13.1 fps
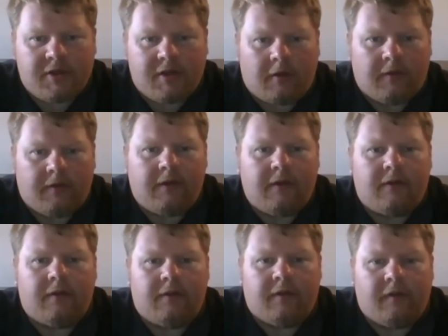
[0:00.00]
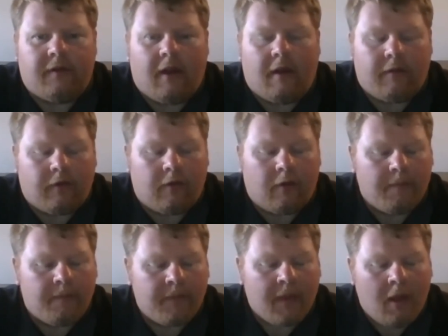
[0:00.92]
those sensors itself.
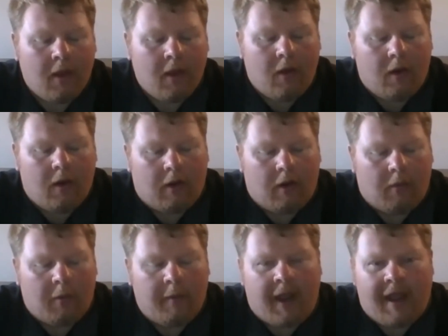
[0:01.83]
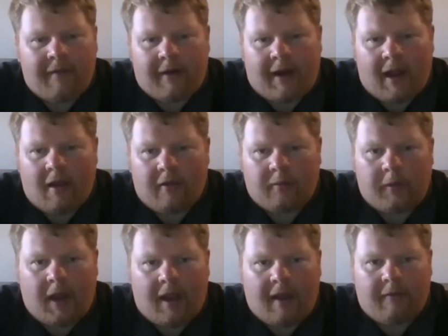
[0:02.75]
So What we have now is
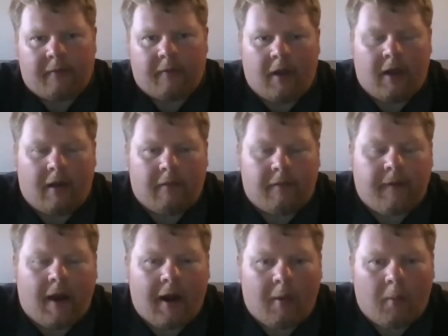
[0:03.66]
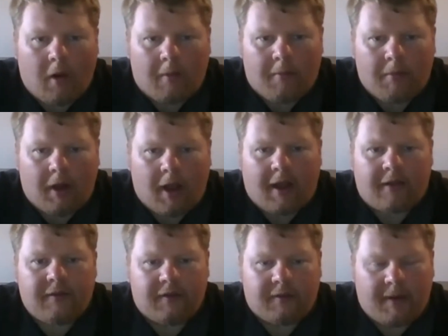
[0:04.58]
we have firewall
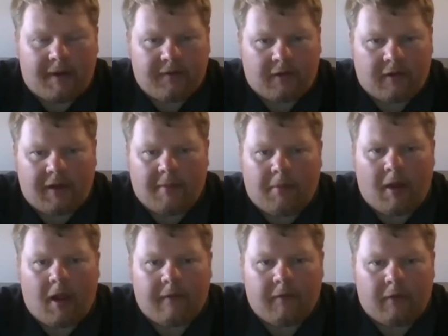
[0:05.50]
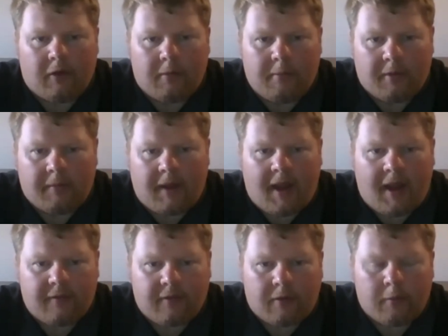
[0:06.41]
blocks. It's basically a block of aluminum that
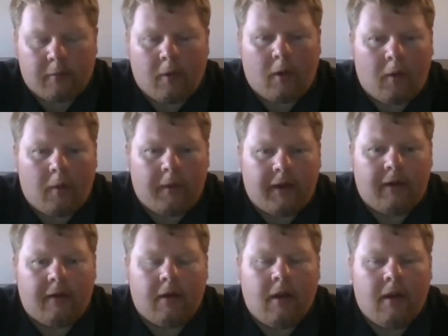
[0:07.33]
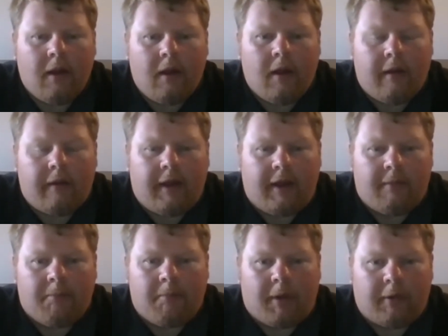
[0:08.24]
has a through hole in it that
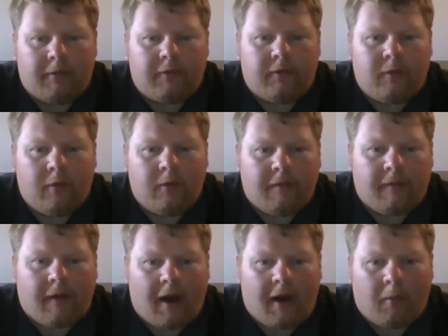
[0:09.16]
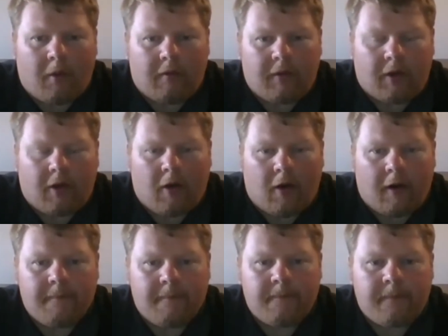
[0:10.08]
bolts to the firewall of the
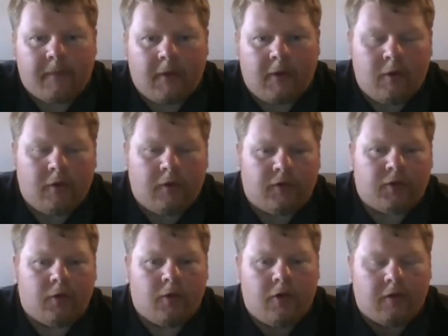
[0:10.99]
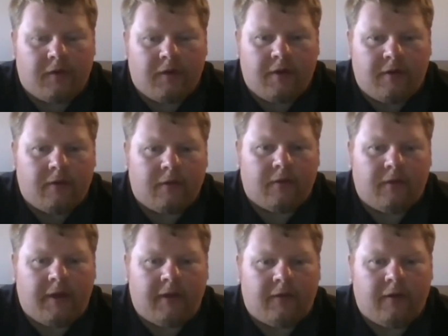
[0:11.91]
car. You screw your sensors
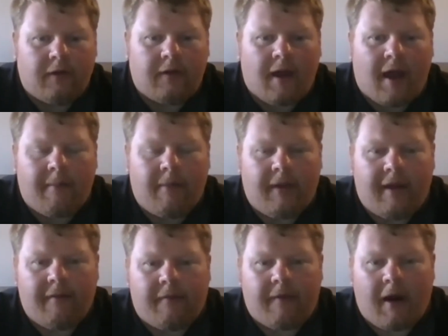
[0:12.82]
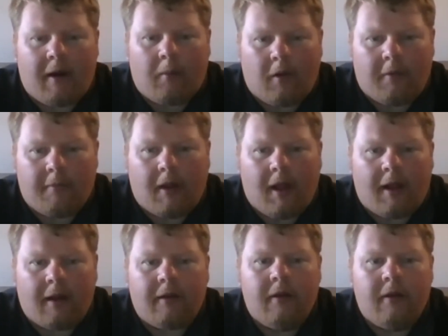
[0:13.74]
into the top of that firewall block,